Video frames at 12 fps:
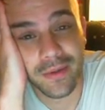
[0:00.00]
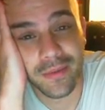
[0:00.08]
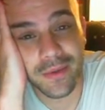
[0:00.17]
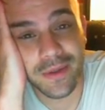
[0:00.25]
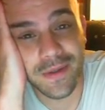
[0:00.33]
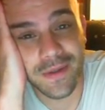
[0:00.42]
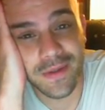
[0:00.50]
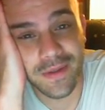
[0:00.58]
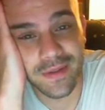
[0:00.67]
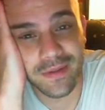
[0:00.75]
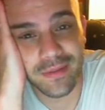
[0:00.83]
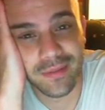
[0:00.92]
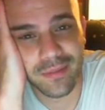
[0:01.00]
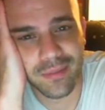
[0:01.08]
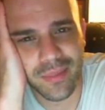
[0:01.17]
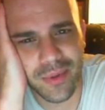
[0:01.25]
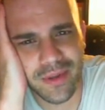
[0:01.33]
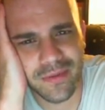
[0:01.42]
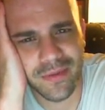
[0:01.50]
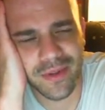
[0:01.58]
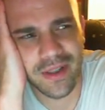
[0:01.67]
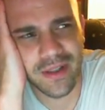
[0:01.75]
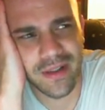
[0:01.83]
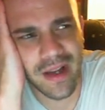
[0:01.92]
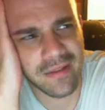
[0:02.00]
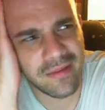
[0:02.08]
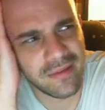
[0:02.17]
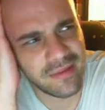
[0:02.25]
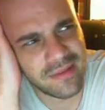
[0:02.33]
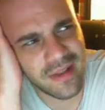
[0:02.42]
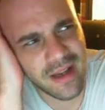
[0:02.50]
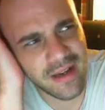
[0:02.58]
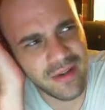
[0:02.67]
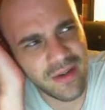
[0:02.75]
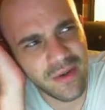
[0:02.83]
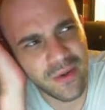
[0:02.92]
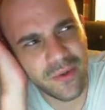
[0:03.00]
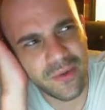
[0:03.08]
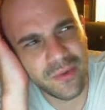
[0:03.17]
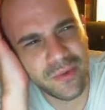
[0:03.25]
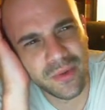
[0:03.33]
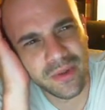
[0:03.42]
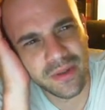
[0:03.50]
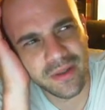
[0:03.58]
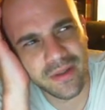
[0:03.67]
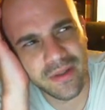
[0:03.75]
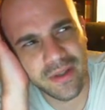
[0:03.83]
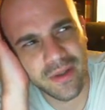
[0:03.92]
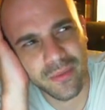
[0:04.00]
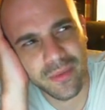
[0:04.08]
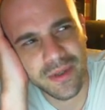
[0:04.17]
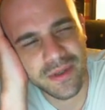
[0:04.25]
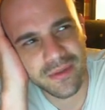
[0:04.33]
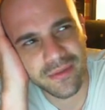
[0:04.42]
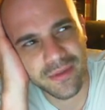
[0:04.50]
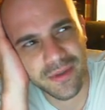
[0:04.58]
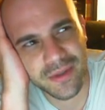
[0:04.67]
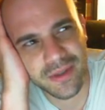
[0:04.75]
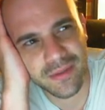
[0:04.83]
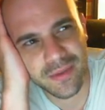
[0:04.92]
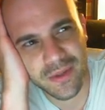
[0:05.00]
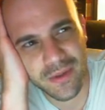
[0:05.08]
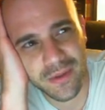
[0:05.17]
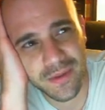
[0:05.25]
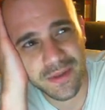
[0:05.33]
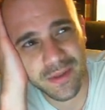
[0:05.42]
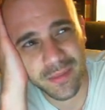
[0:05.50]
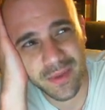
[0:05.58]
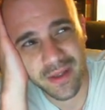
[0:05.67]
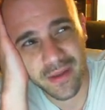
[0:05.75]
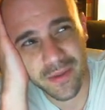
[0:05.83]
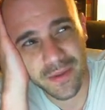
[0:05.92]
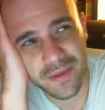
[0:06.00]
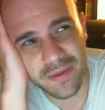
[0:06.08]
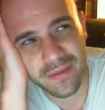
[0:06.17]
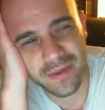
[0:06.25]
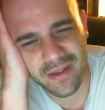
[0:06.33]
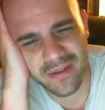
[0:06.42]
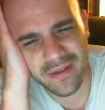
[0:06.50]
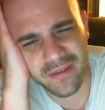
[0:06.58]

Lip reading: which is pretty funny. I I know in the original version it was called something else. It was like